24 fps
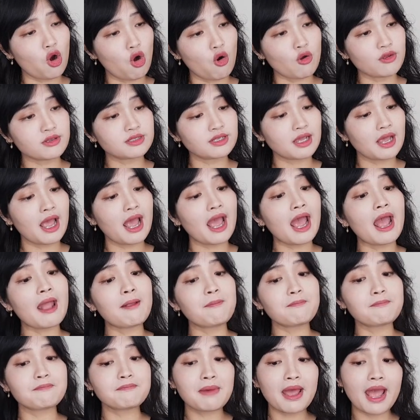on
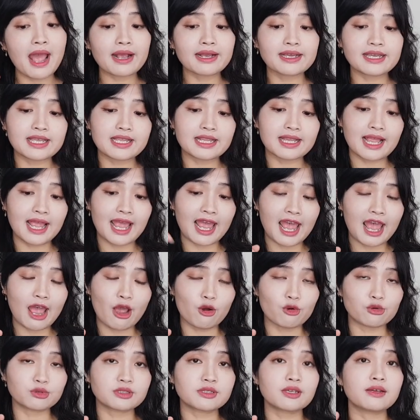and marking
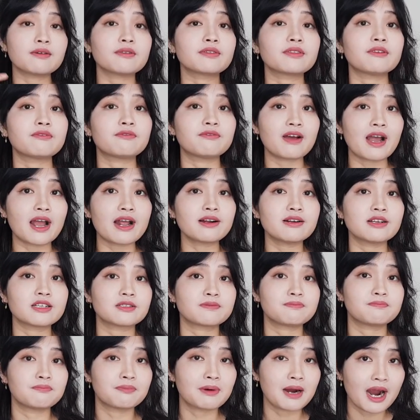out the virus
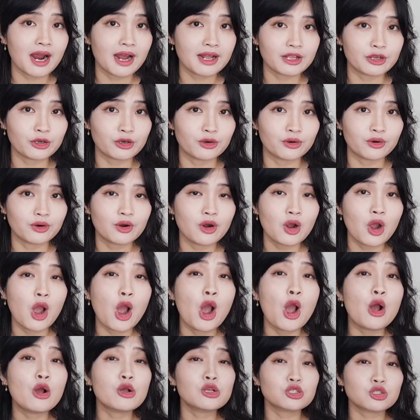particle
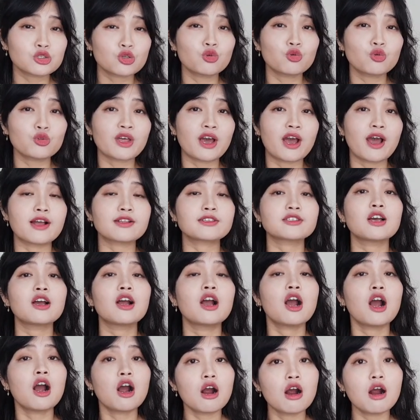so that
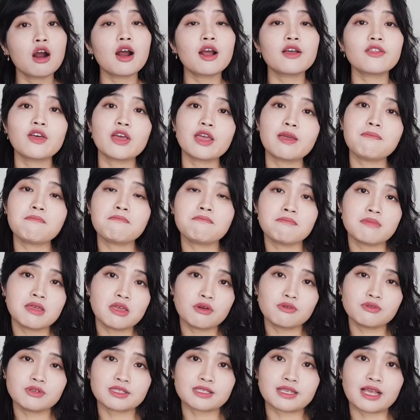all the
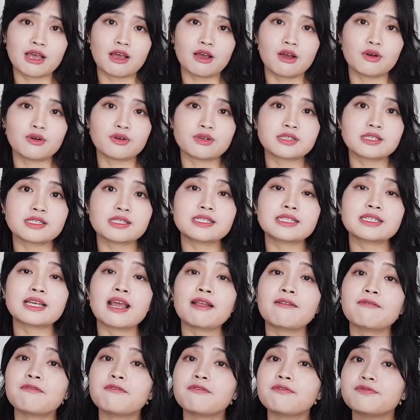immune cells
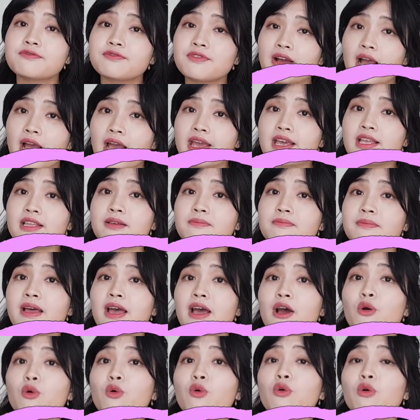can find them
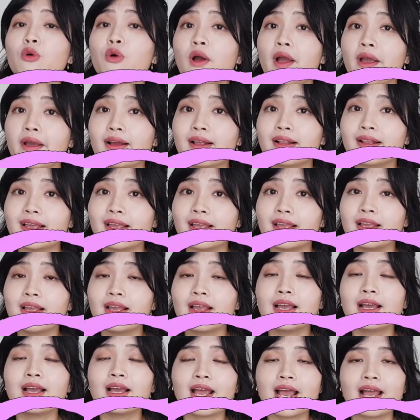out quickly
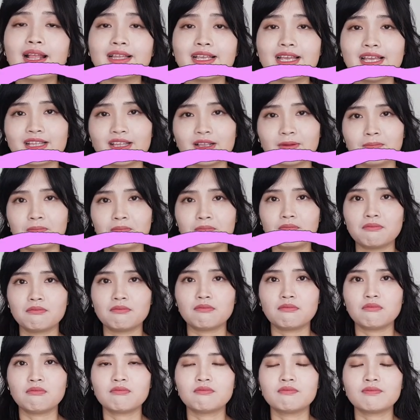and eat them.
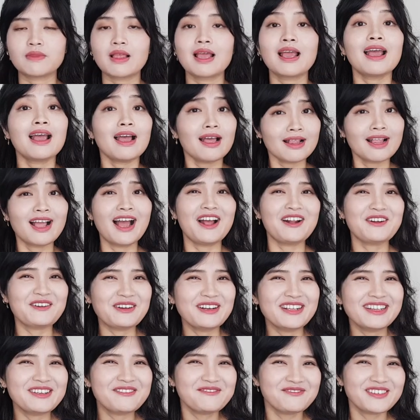I
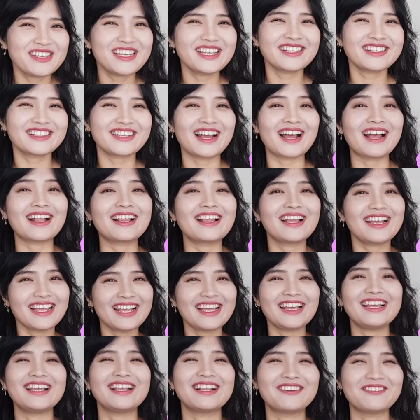really mean that,
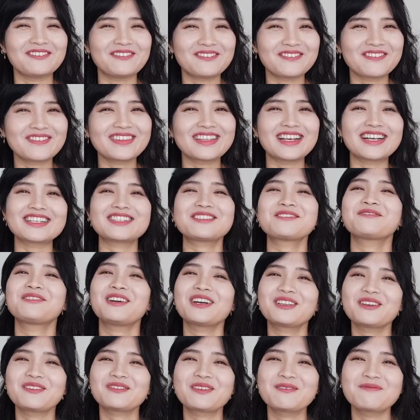eat them. That's
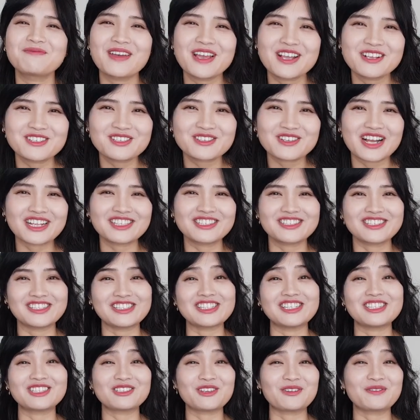one of the main
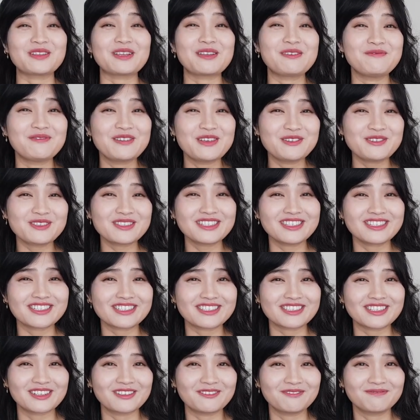strategies of the immune
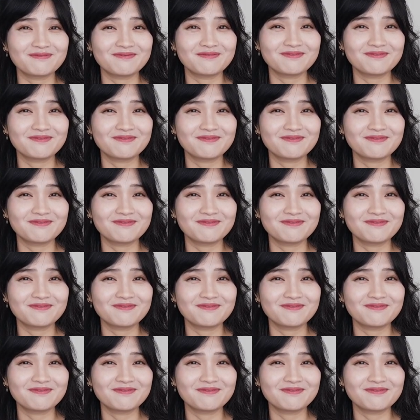system.